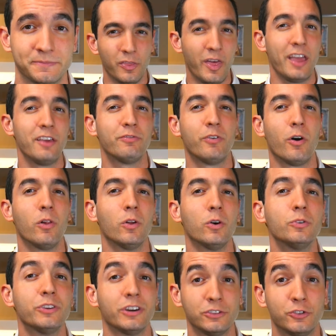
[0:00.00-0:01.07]
They
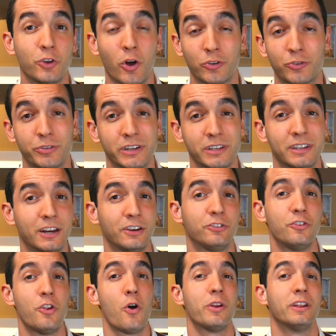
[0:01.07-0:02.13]
followed a doctrine that
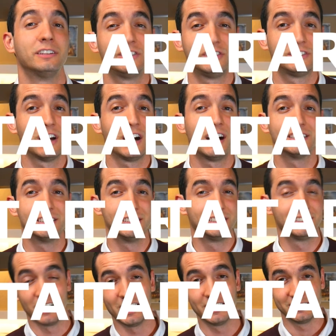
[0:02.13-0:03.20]
is known as stare
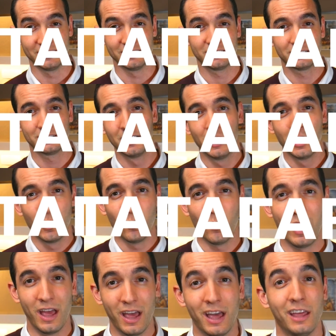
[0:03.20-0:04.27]
decisis,
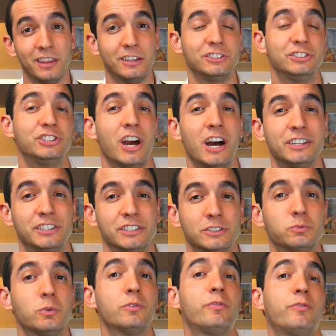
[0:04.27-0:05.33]
where the
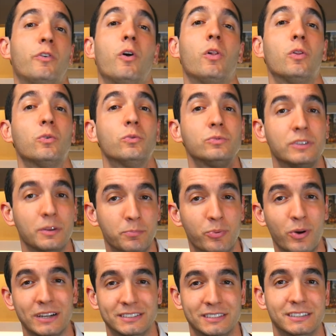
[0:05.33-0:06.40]
judges will follow the
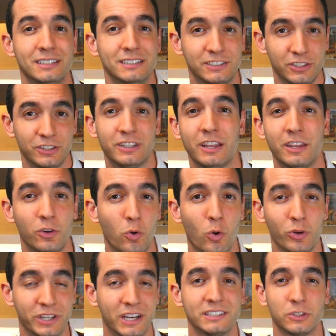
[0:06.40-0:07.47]
precedent that the
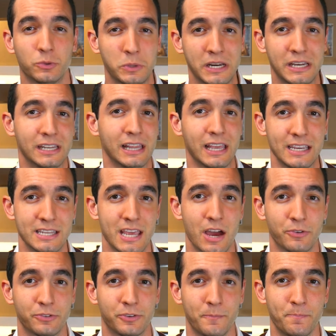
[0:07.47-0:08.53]
court has already laid
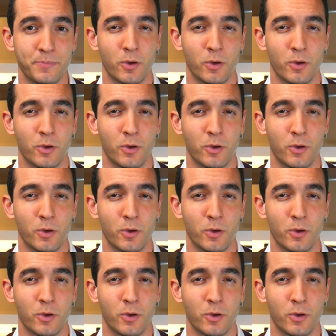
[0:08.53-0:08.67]
out.